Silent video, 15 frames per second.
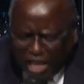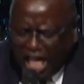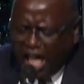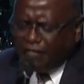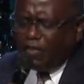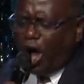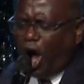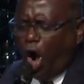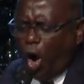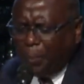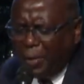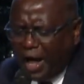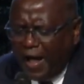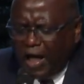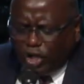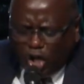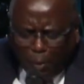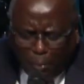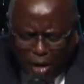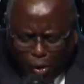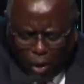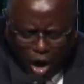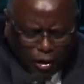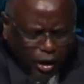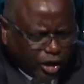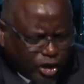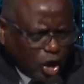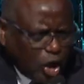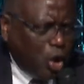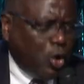have hope, you'll be willing to
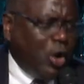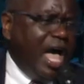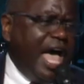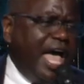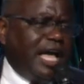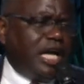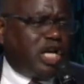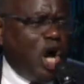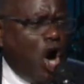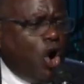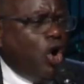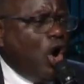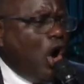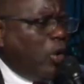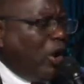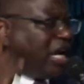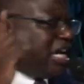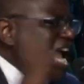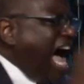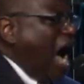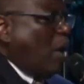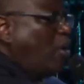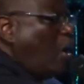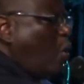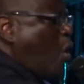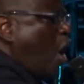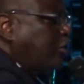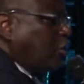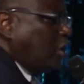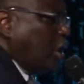do and go where God will
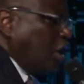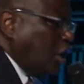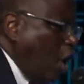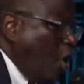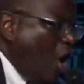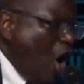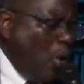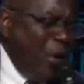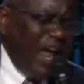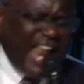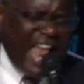want you to go. What